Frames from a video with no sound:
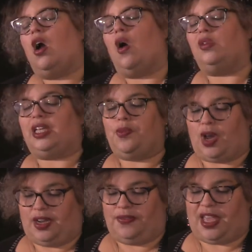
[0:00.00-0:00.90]
Only
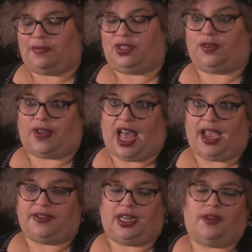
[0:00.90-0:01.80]
one of them
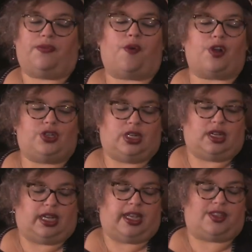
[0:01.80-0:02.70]
survived, and
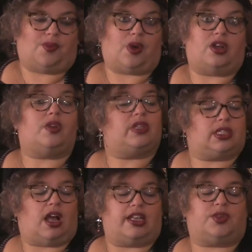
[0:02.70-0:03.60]
unfortunately, the one who was
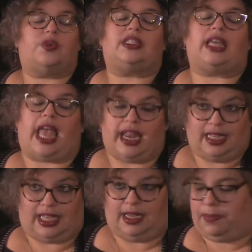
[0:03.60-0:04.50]
lost was the head
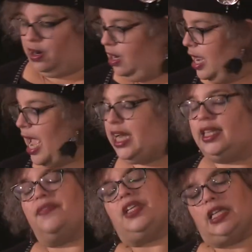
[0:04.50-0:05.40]
keeper, and he
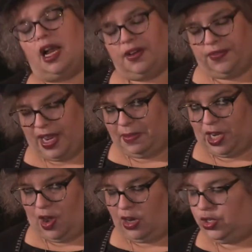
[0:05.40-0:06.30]
left a young
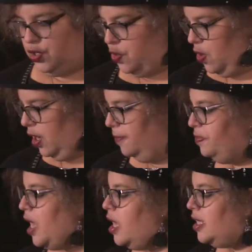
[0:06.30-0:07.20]
family on shore.
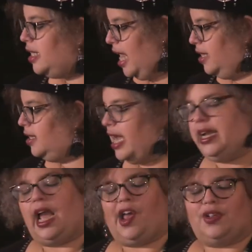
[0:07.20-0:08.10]
Today, the
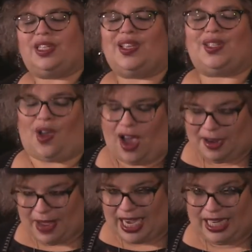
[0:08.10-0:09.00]
lighthouse is
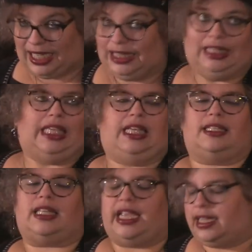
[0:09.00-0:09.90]
automated. It
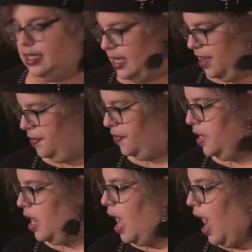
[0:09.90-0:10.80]
leaks like a sieve.
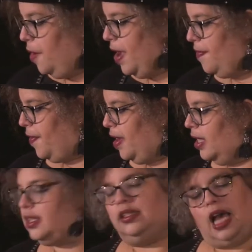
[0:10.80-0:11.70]
However,
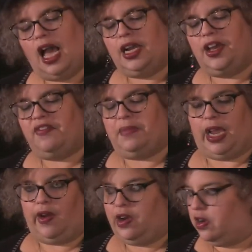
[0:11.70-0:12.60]
a lot of
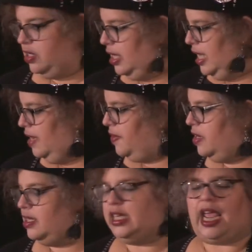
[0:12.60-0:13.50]
mariners,
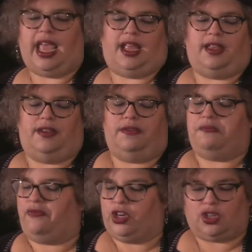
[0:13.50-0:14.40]
even today,
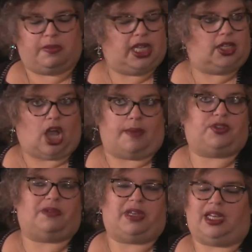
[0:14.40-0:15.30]
fishermen,
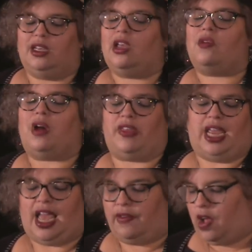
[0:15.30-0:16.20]
lobstermen, while they
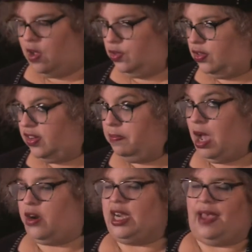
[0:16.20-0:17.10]
have all sorts of
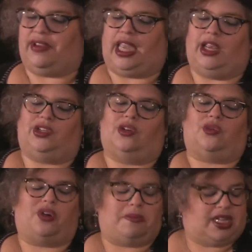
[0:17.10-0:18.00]
modern navigational
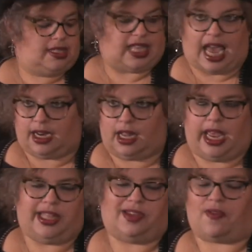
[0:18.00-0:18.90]
equipment,
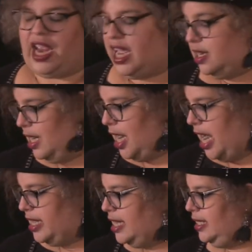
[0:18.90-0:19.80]
satellite, Loran,
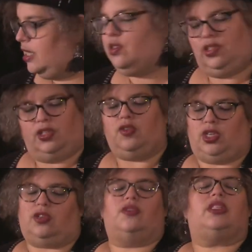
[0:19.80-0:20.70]
they still do
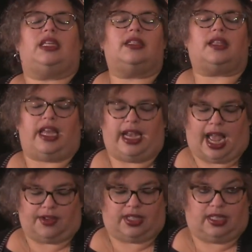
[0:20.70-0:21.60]
use these
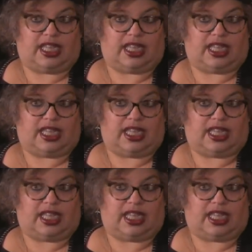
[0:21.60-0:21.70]
lighthouses,